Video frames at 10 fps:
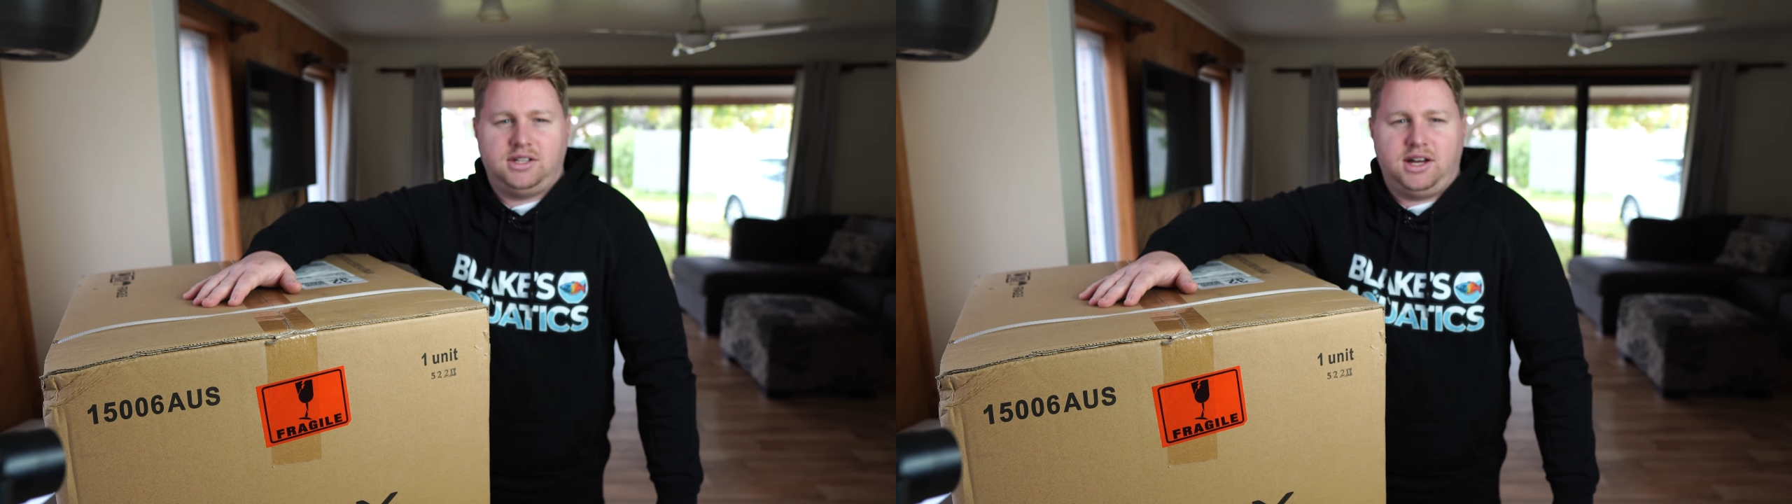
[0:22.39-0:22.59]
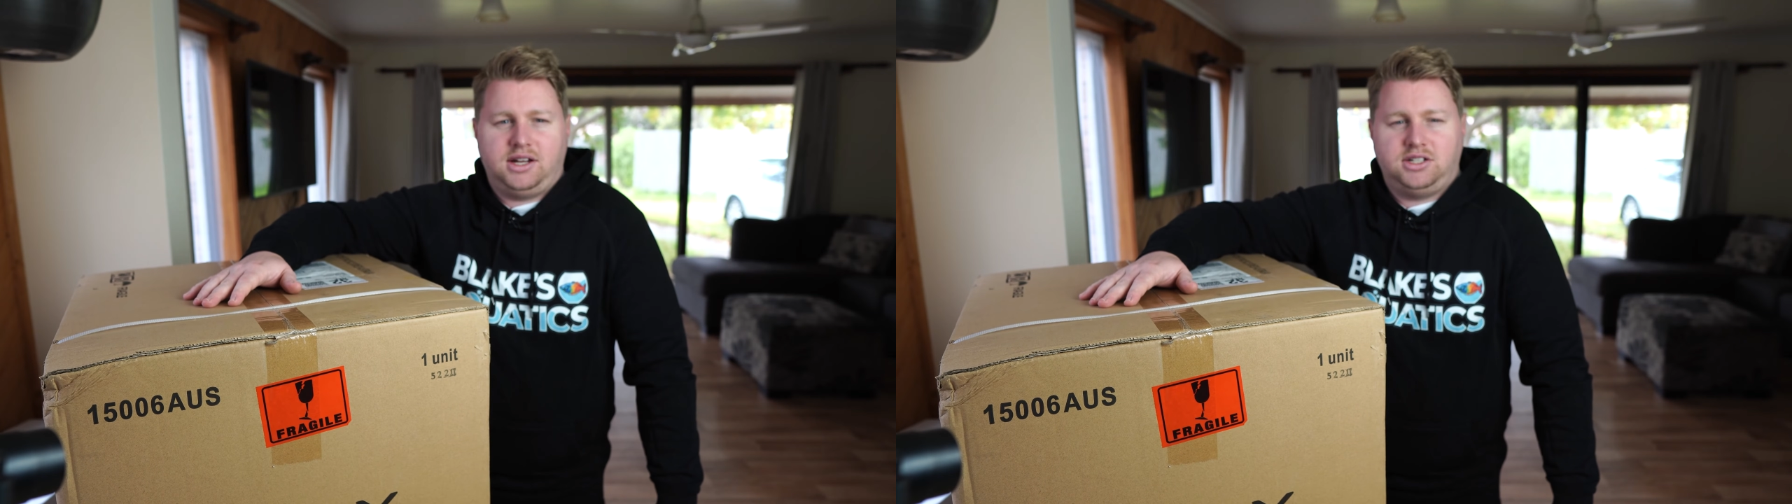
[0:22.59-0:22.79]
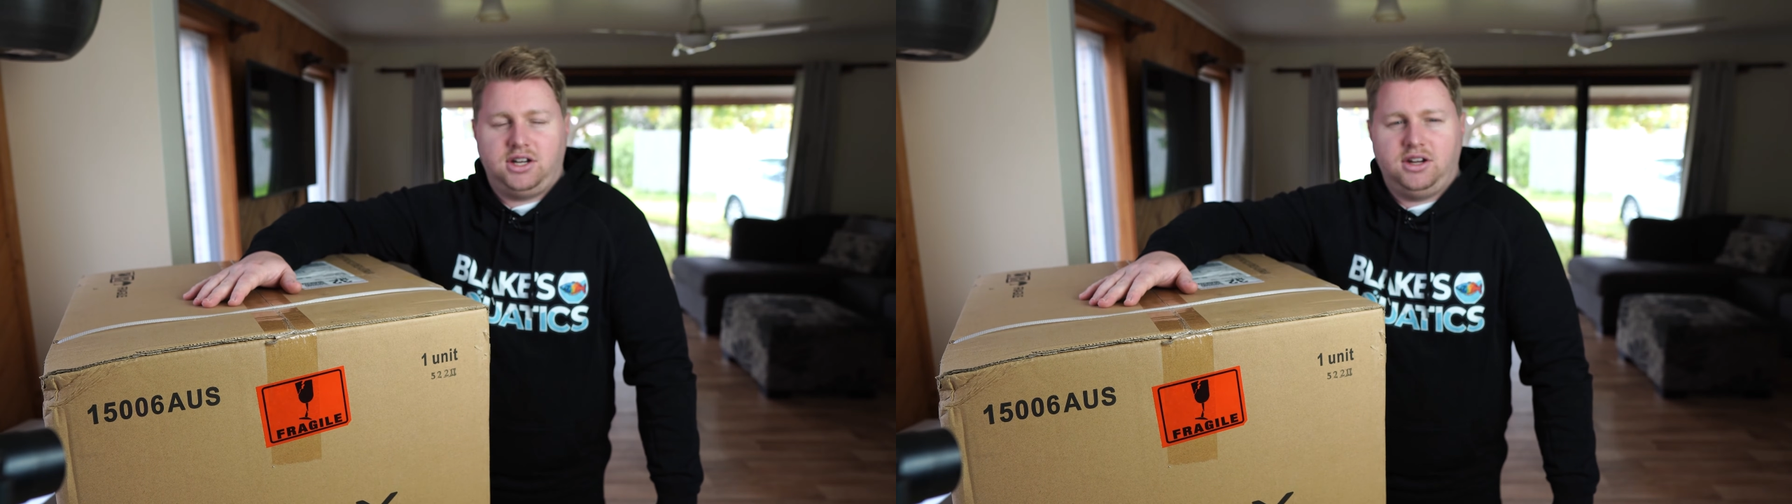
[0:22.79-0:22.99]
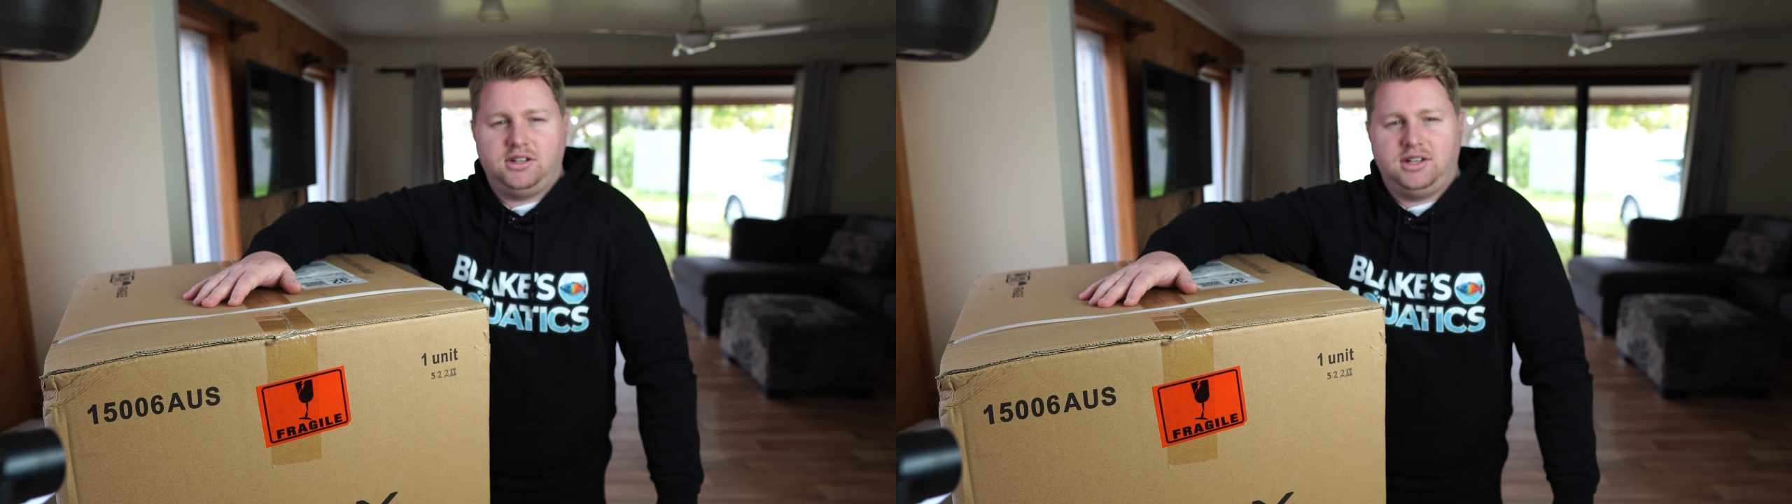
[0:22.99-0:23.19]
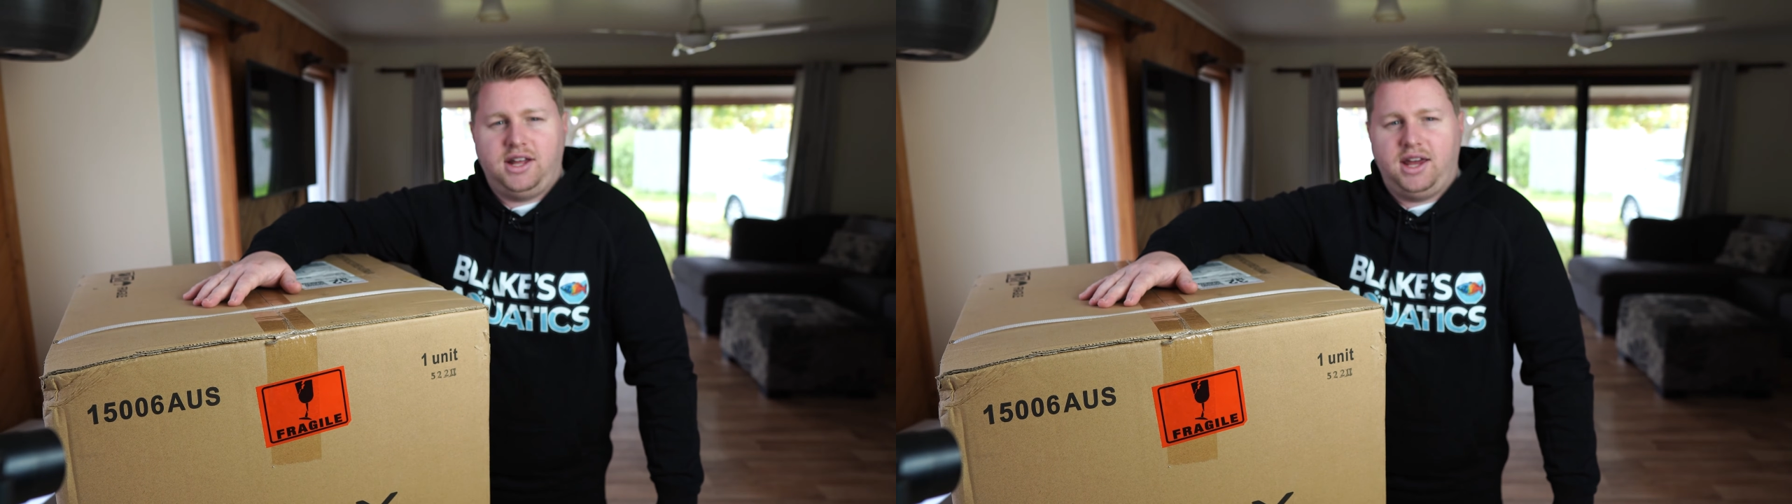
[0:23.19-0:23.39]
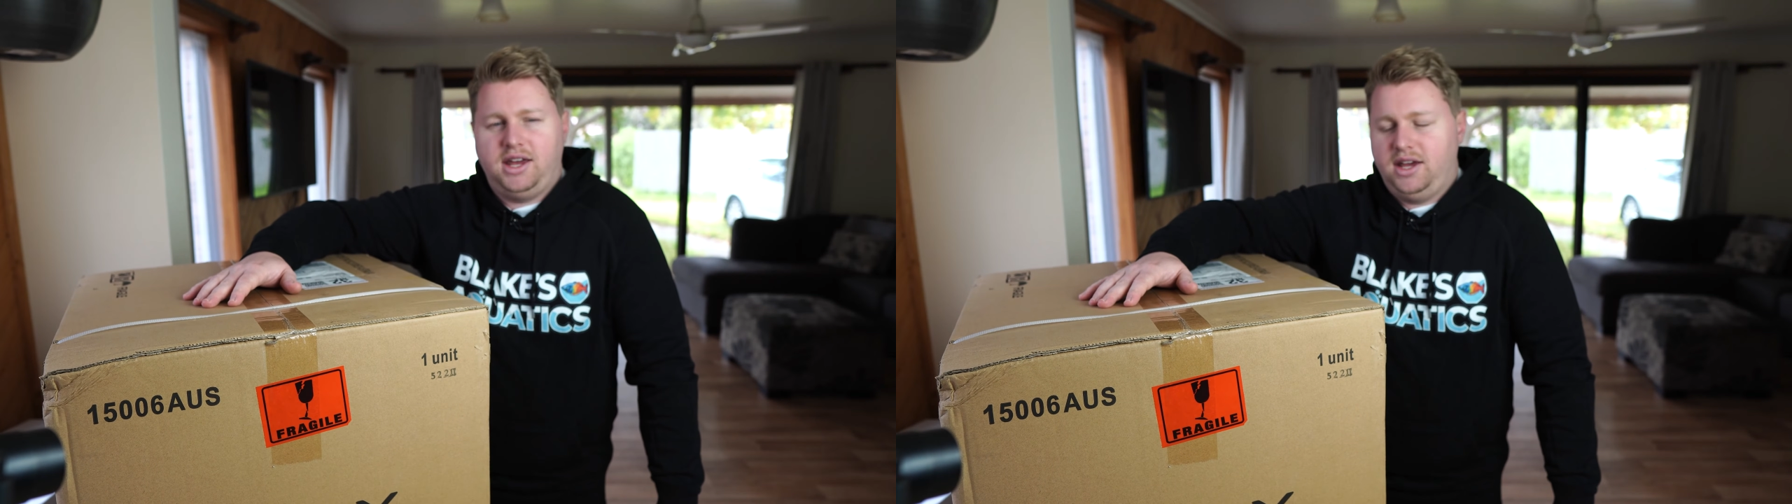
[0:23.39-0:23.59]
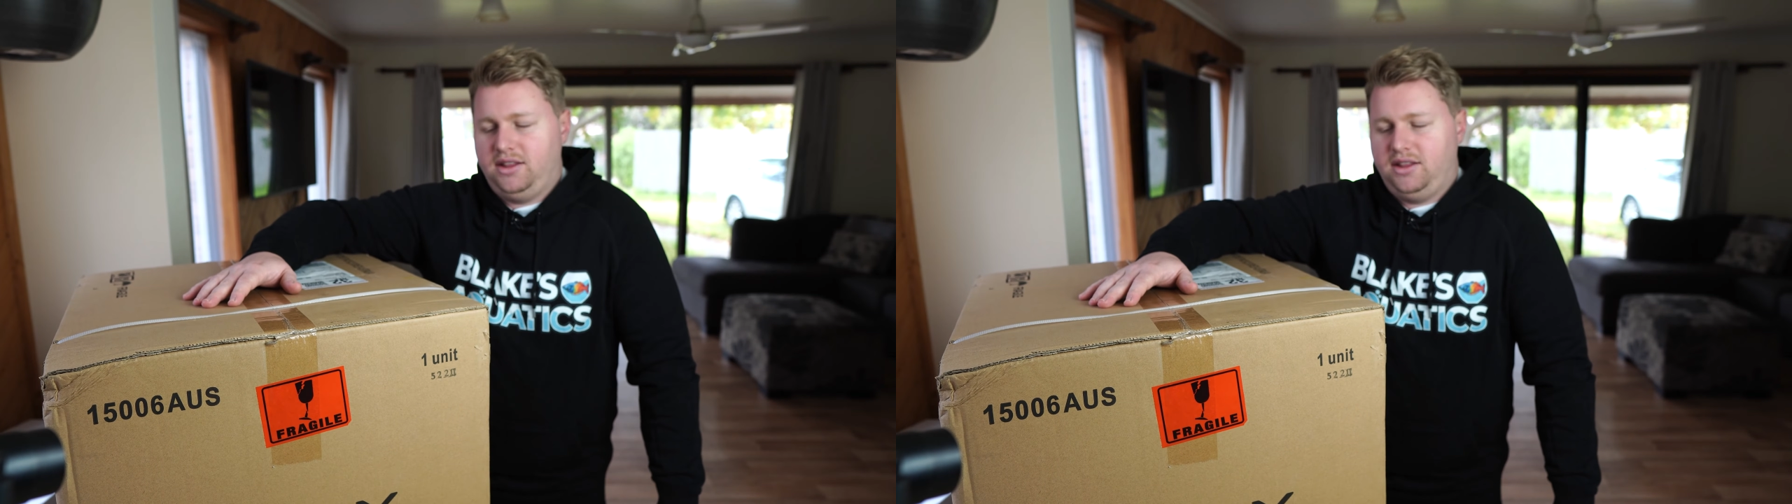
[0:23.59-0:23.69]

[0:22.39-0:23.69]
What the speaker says: I'd show you today